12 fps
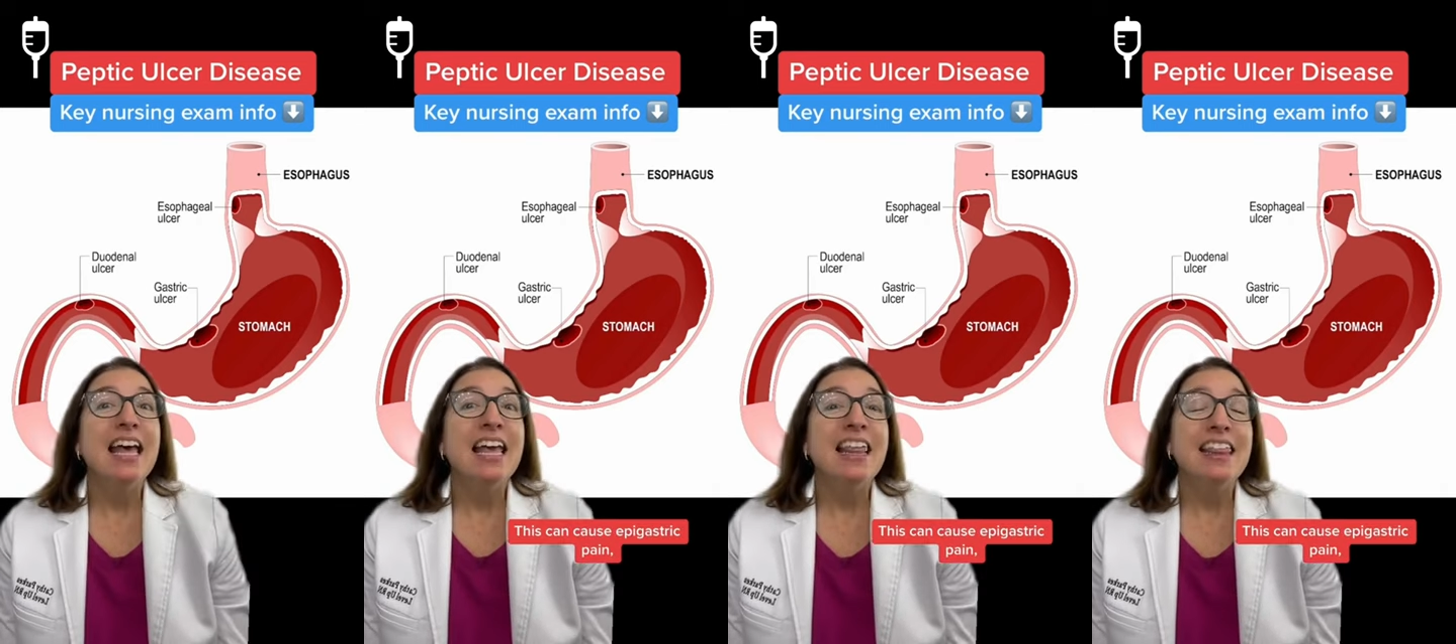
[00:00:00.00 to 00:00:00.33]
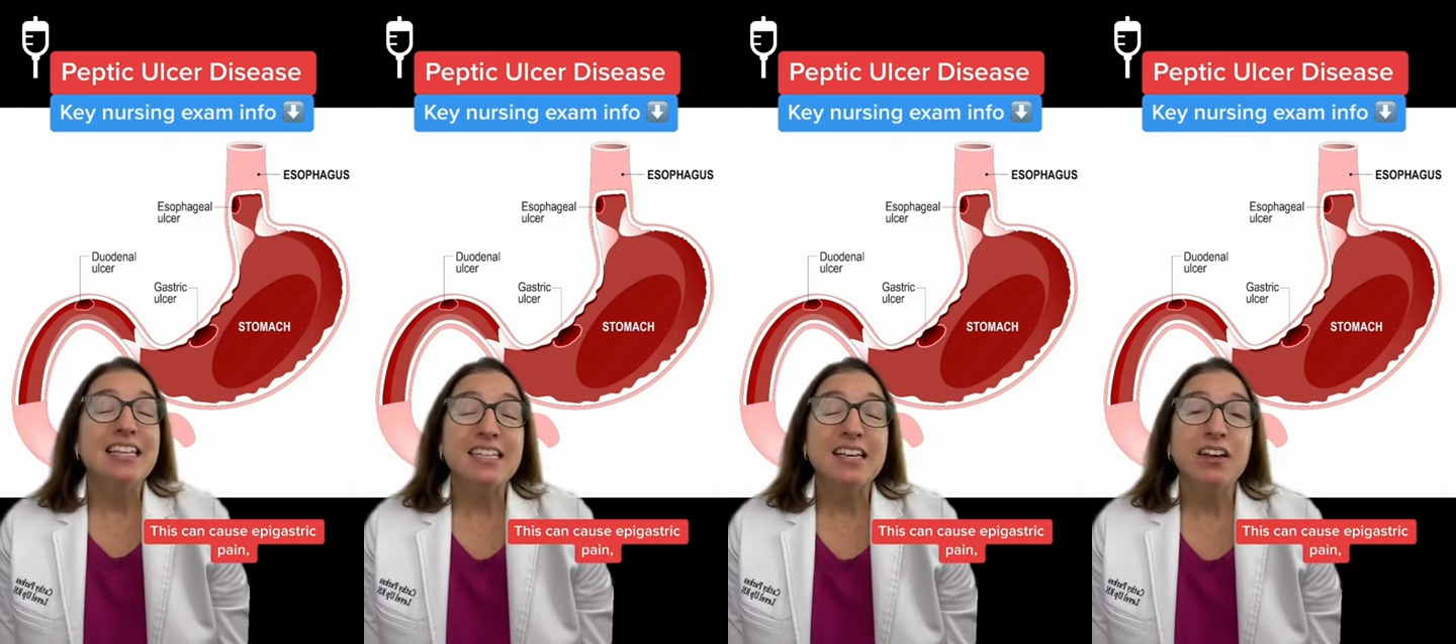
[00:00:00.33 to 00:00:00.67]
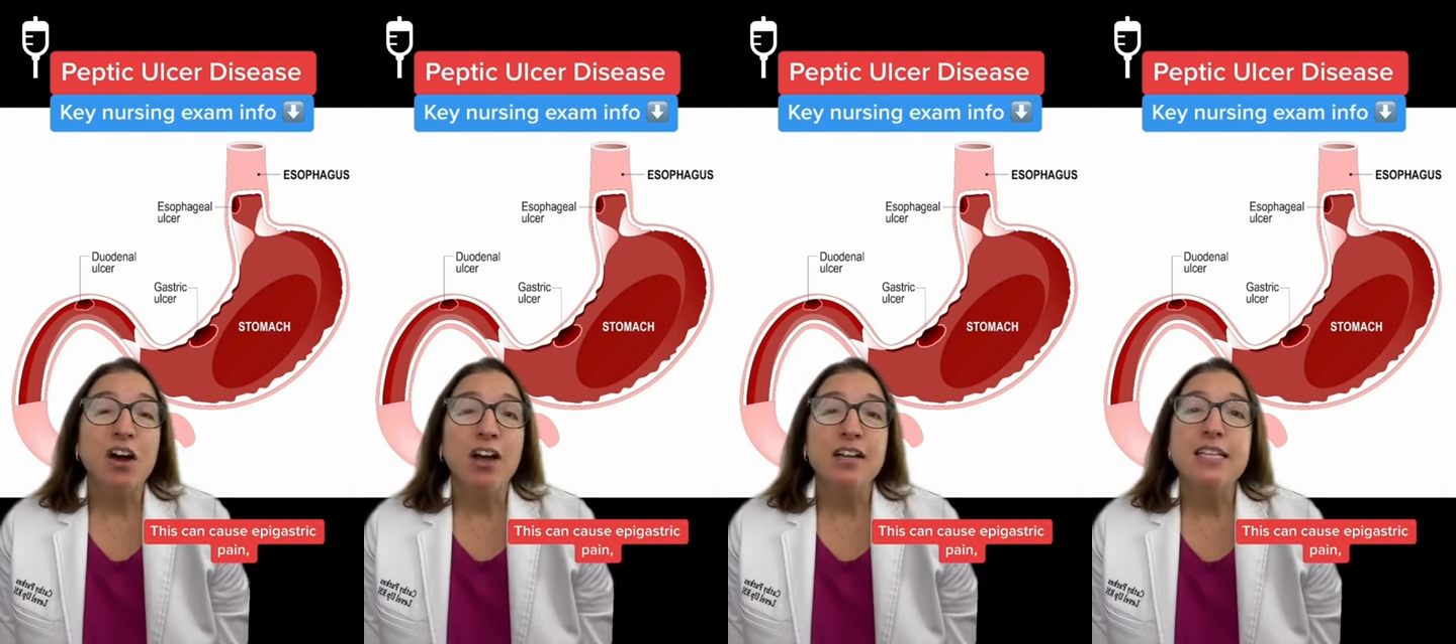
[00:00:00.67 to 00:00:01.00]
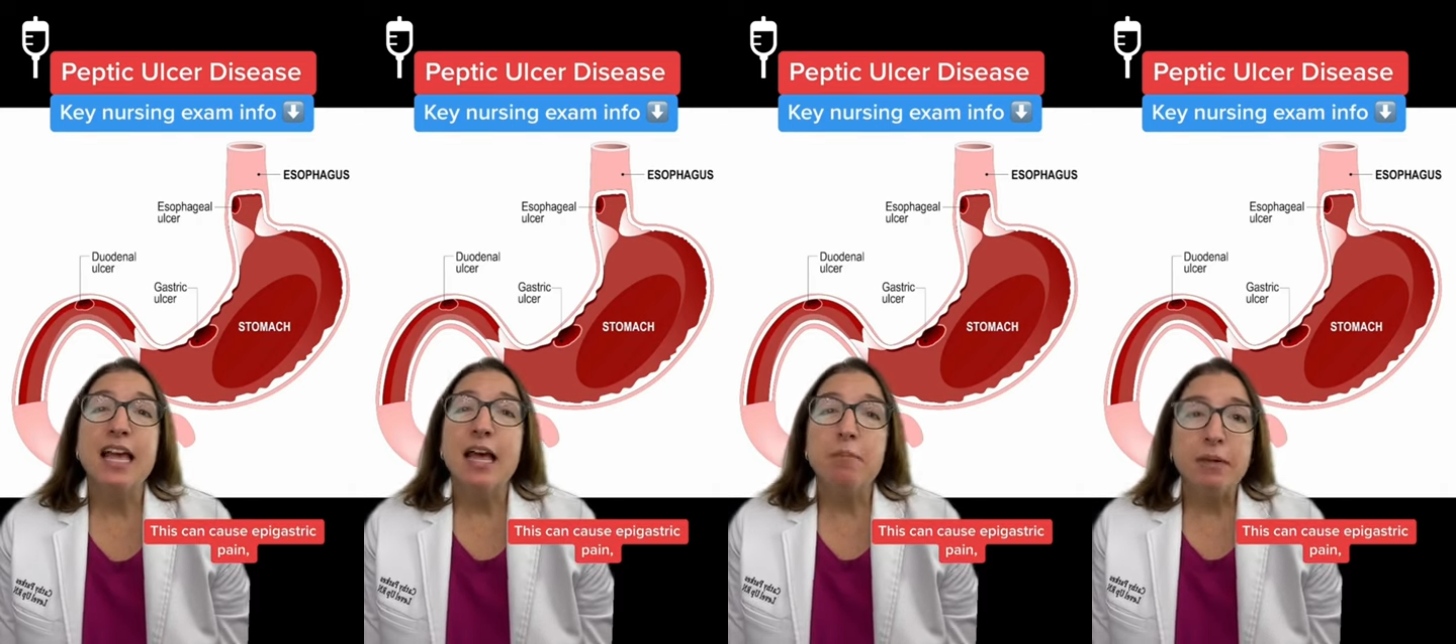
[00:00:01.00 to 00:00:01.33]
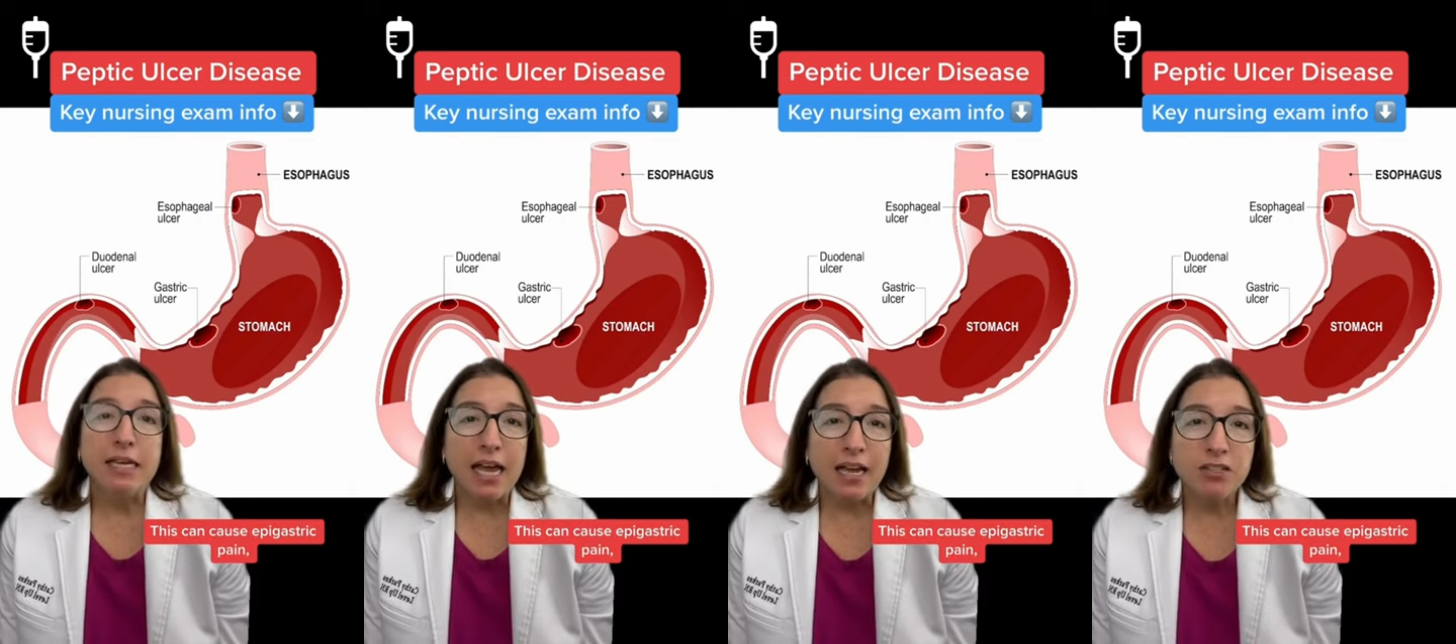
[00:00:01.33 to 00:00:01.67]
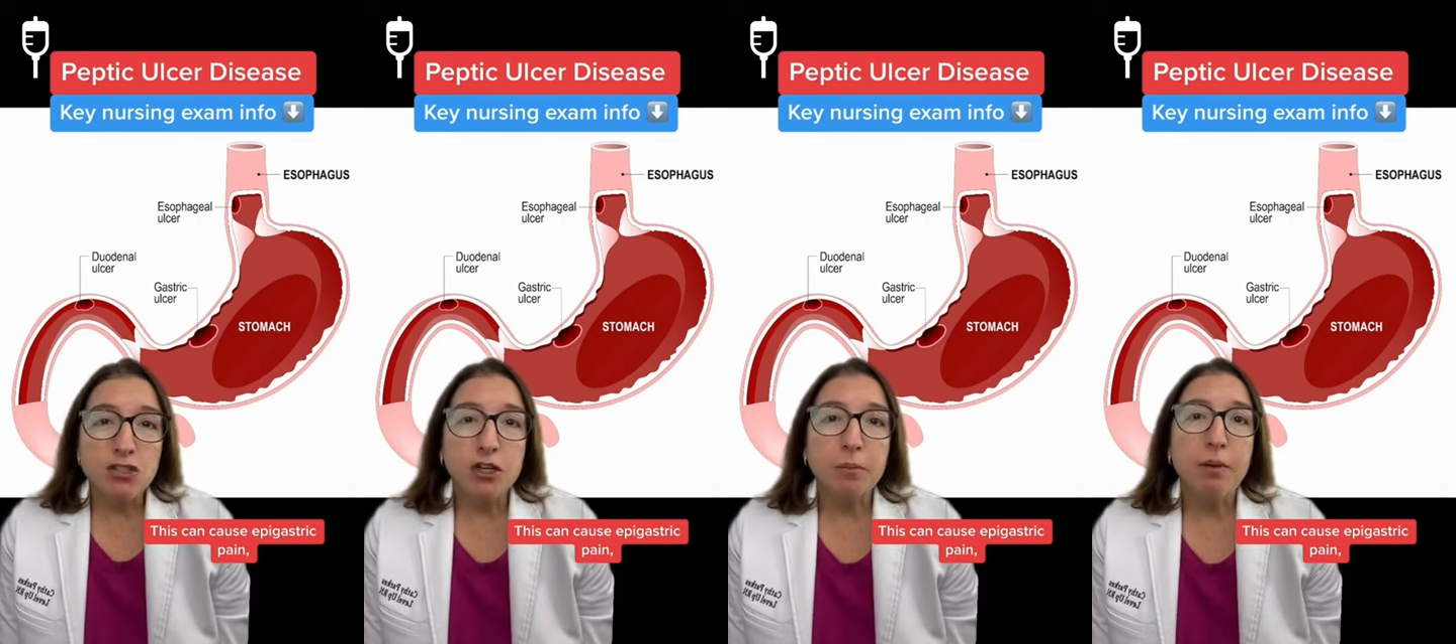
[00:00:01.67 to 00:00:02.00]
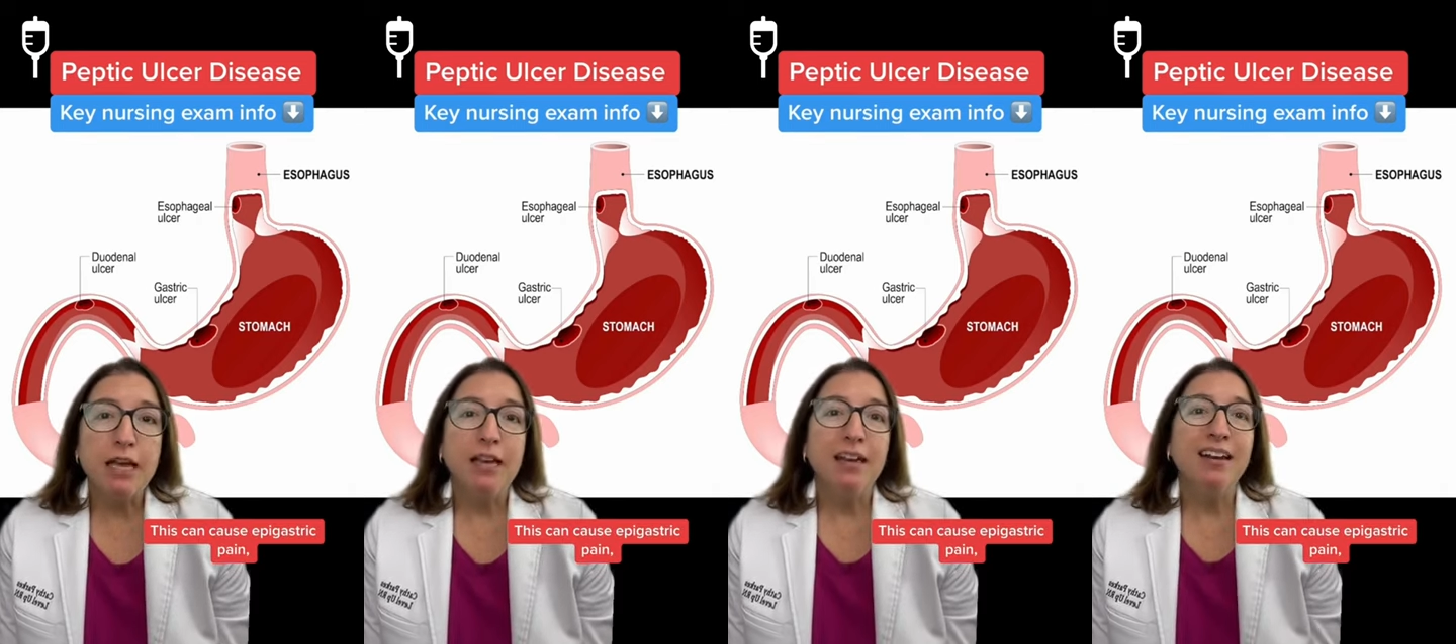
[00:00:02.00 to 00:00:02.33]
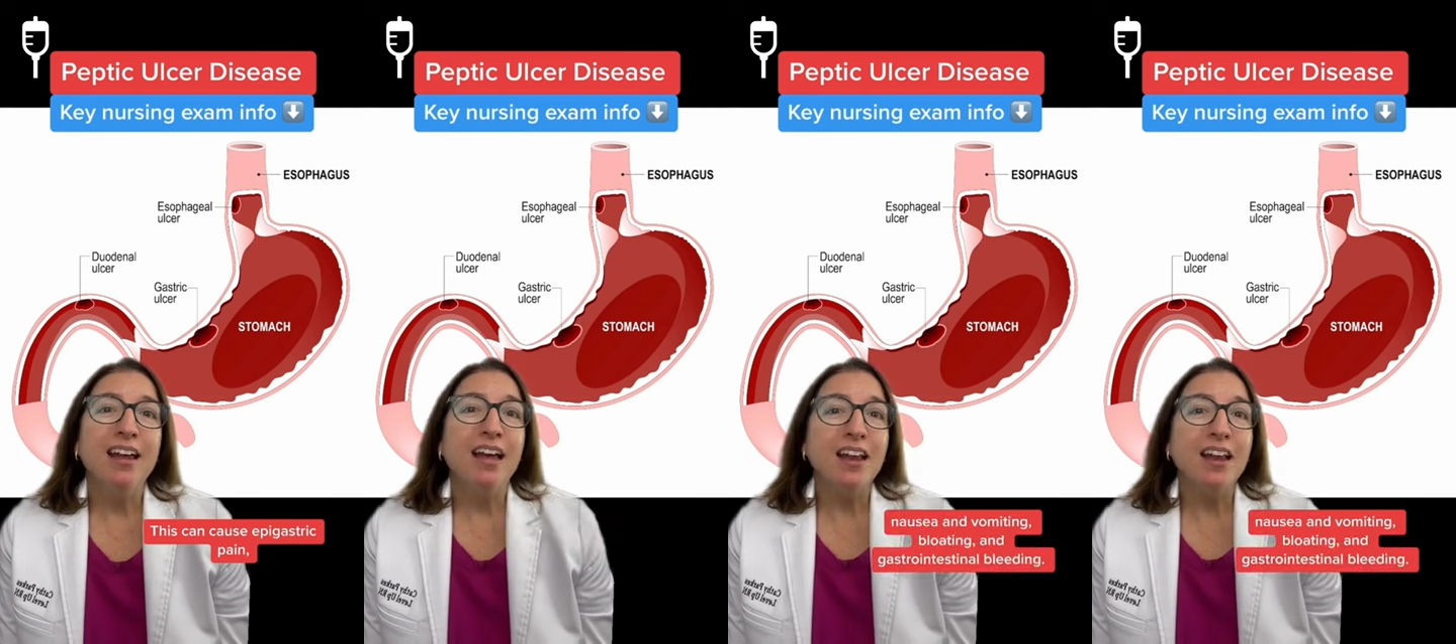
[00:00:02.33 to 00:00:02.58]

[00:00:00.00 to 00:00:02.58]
This can cause epigastric pain,